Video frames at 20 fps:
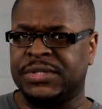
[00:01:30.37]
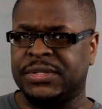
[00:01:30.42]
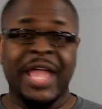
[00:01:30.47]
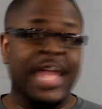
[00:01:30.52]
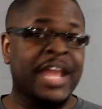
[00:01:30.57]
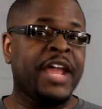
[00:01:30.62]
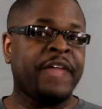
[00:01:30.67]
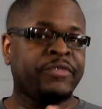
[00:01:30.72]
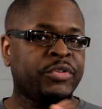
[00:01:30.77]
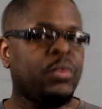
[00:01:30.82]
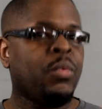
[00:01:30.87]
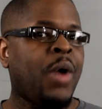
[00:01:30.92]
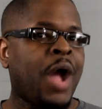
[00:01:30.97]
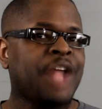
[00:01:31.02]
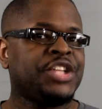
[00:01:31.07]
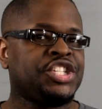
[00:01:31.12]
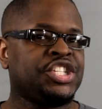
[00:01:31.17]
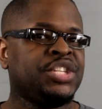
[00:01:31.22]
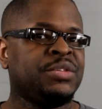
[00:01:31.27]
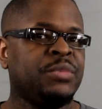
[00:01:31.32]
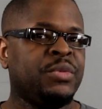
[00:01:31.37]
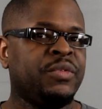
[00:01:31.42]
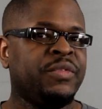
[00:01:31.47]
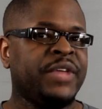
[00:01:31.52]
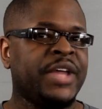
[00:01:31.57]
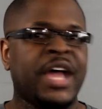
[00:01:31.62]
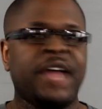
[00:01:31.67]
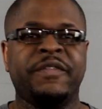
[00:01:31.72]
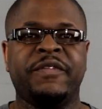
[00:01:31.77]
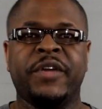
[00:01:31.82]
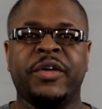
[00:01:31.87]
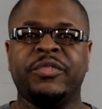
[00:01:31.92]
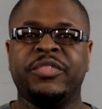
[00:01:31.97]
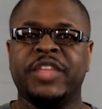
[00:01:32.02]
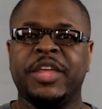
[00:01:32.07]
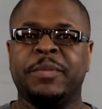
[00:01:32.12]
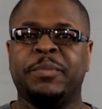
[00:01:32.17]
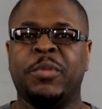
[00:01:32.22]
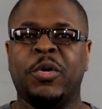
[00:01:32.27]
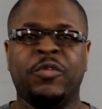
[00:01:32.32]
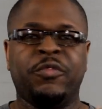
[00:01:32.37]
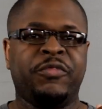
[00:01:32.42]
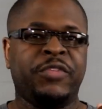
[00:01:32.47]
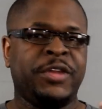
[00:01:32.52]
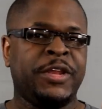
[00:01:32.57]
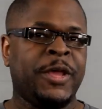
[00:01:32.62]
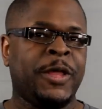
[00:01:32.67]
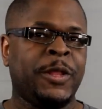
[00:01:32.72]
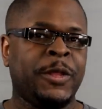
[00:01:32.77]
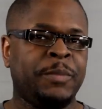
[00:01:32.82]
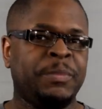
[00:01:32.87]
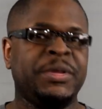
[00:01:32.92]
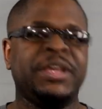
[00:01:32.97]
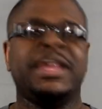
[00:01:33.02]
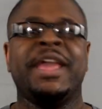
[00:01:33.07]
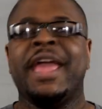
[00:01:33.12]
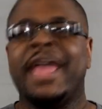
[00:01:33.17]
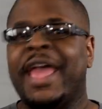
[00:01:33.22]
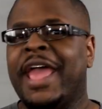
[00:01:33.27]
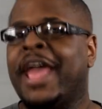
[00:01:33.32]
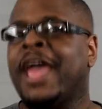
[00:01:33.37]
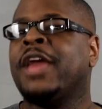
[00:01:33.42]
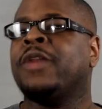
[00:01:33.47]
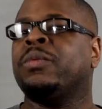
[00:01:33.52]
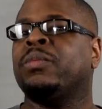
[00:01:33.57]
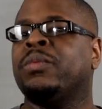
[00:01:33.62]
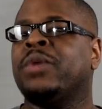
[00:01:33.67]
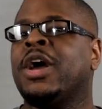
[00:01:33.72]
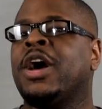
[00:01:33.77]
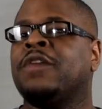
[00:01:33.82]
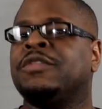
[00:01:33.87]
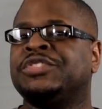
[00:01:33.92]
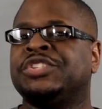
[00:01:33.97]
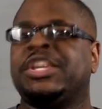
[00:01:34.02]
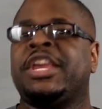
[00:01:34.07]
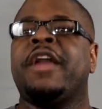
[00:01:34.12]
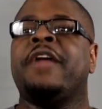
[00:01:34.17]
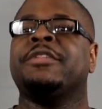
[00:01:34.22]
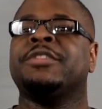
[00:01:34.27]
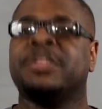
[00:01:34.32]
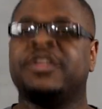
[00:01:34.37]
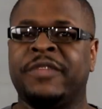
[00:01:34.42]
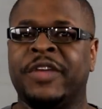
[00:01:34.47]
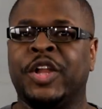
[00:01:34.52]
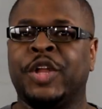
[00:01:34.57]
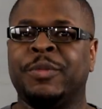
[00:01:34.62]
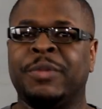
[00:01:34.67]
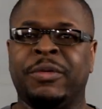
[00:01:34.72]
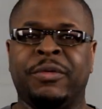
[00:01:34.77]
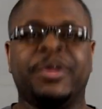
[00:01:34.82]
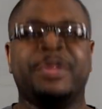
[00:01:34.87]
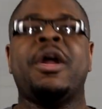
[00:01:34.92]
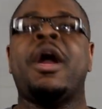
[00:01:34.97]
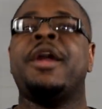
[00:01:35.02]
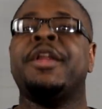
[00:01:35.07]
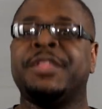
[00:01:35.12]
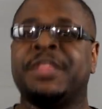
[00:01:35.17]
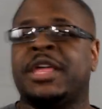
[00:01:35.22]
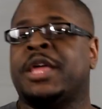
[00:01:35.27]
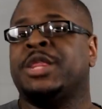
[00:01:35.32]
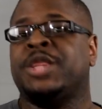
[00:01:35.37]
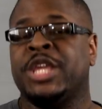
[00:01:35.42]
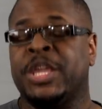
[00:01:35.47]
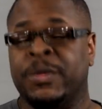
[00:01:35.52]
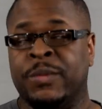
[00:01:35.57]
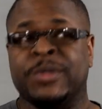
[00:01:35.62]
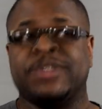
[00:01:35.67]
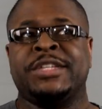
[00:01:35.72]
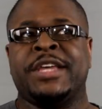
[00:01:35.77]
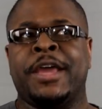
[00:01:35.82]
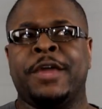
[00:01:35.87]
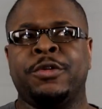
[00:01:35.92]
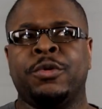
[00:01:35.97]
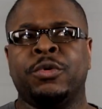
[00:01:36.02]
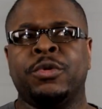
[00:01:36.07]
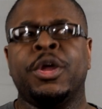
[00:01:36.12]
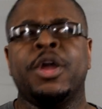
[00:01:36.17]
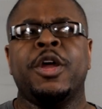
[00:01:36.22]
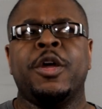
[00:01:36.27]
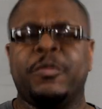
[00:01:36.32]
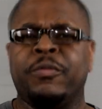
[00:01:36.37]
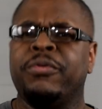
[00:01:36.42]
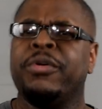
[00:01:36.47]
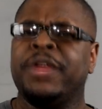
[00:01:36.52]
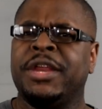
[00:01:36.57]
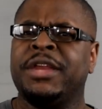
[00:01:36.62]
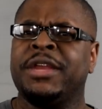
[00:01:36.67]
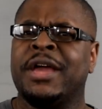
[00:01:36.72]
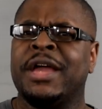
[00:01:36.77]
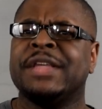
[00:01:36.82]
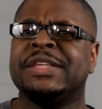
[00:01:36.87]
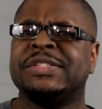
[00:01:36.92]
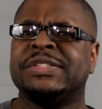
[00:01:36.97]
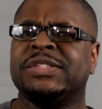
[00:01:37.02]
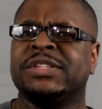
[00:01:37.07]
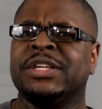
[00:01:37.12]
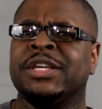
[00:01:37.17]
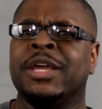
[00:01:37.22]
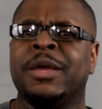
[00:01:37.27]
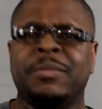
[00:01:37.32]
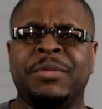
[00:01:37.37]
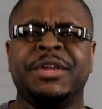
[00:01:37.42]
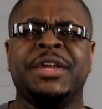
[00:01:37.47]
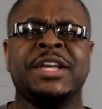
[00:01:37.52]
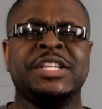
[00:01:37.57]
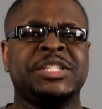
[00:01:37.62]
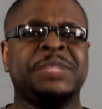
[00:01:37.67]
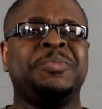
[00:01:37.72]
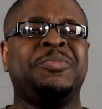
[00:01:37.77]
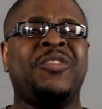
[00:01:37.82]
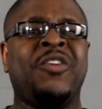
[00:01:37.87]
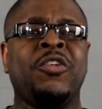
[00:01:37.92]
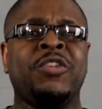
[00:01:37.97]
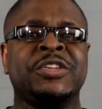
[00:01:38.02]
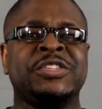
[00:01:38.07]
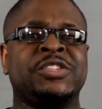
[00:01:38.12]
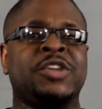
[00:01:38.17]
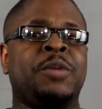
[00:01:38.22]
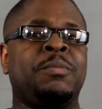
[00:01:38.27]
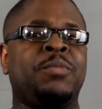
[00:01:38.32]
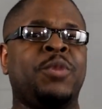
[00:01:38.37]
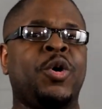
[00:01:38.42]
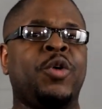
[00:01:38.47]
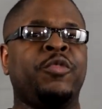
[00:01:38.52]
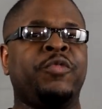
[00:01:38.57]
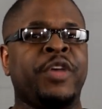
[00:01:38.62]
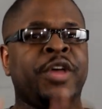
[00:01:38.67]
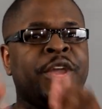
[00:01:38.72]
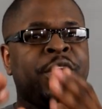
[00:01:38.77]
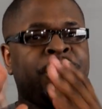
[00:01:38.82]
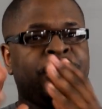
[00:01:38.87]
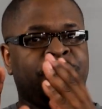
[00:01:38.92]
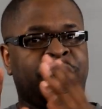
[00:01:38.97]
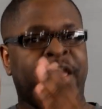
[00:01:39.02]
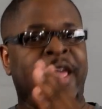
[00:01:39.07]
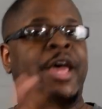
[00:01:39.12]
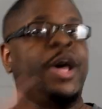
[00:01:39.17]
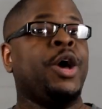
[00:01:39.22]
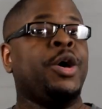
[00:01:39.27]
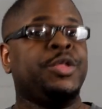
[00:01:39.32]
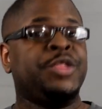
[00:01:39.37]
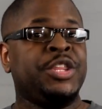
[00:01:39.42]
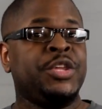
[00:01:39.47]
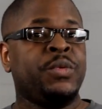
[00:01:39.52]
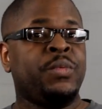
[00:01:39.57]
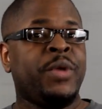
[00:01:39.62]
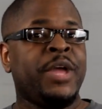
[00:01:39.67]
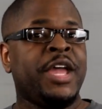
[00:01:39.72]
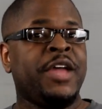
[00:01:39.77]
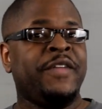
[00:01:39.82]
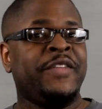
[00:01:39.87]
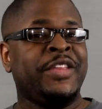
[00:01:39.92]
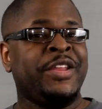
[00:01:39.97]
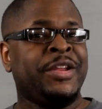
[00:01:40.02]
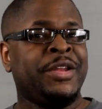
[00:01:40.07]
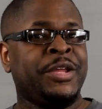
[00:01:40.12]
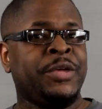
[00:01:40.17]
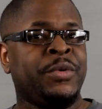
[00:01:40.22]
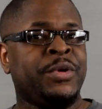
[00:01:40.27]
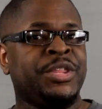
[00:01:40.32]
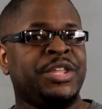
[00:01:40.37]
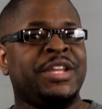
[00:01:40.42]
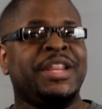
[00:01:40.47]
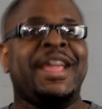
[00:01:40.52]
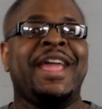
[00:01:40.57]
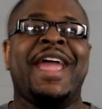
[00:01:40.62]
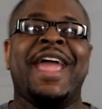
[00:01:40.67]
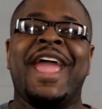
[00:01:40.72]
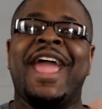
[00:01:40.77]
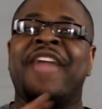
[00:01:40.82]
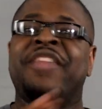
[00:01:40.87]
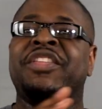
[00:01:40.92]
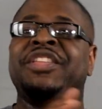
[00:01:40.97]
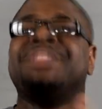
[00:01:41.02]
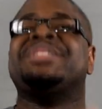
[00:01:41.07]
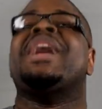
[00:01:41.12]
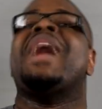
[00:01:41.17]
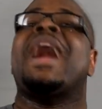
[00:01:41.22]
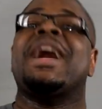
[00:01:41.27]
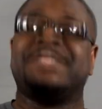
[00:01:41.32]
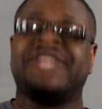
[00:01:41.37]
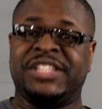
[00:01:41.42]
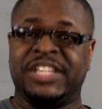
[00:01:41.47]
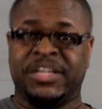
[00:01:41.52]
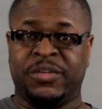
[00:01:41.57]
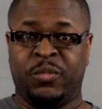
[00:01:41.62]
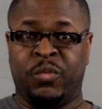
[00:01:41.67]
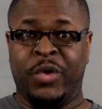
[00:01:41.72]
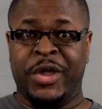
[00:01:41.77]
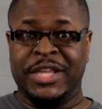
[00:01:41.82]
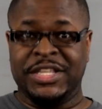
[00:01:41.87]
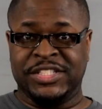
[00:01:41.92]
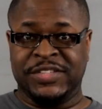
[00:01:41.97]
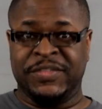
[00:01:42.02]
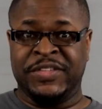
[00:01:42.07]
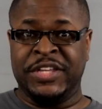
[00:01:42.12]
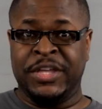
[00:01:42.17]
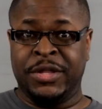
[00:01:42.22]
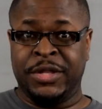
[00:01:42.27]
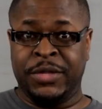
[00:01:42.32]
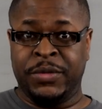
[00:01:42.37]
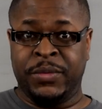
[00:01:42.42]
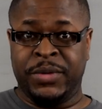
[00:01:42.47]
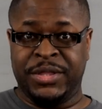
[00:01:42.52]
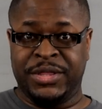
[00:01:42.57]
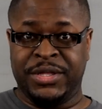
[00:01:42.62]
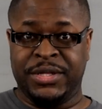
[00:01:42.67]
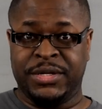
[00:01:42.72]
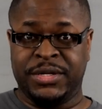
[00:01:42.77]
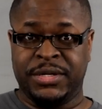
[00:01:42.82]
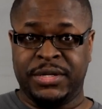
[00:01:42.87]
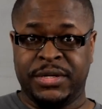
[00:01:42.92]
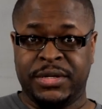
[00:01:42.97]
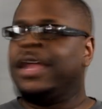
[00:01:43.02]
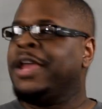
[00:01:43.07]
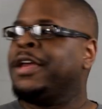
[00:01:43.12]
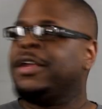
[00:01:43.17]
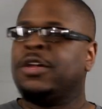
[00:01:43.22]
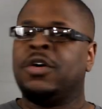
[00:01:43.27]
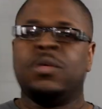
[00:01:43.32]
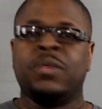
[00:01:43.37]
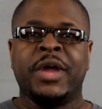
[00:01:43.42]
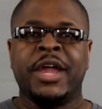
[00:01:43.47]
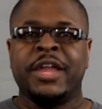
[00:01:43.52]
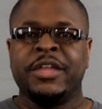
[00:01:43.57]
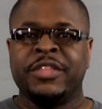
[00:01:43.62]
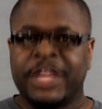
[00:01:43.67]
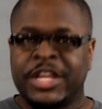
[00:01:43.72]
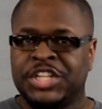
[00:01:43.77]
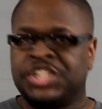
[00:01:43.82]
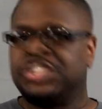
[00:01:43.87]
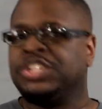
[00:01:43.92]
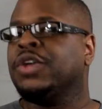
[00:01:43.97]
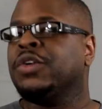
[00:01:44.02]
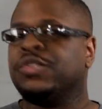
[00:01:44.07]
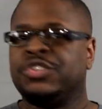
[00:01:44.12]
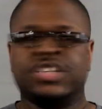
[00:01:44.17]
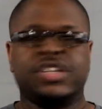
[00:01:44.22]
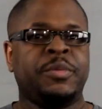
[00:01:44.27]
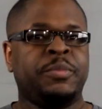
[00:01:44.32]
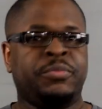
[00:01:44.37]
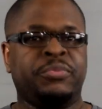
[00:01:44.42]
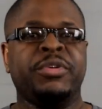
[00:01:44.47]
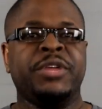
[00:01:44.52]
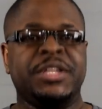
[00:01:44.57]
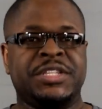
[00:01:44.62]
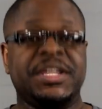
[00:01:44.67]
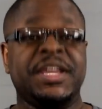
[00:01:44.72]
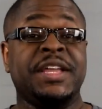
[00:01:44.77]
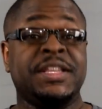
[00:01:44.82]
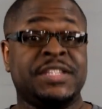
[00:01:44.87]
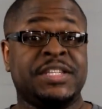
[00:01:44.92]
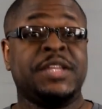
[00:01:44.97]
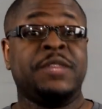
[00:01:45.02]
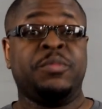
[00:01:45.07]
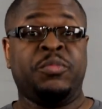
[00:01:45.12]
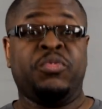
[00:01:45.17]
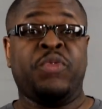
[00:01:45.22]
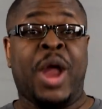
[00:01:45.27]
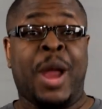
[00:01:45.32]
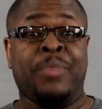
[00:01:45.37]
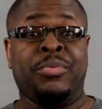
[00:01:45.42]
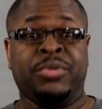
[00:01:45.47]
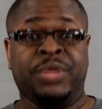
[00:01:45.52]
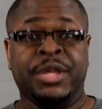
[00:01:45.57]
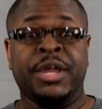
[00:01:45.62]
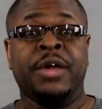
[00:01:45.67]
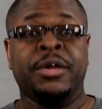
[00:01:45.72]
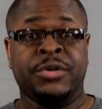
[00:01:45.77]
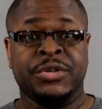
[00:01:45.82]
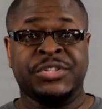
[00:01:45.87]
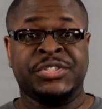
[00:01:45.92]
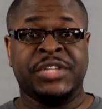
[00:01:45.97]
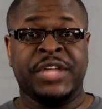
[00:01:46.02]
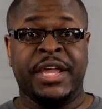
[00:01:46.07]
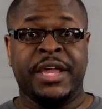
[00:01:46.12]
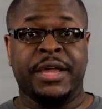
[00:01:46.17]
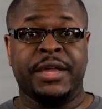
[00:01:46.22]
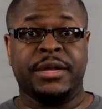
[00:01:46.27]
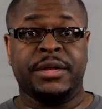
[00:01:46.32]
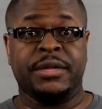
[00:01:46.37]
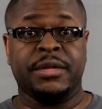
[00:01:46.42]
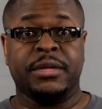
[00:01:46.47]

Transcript: And after watching the movie, I felt that both Vanellope and Ralph's character development regarding that theme was handled pretty nicely, because it focused on both the healthy way of dealing with it and the toxic ways of dealing with it, in a way that children and preteens can properly understand.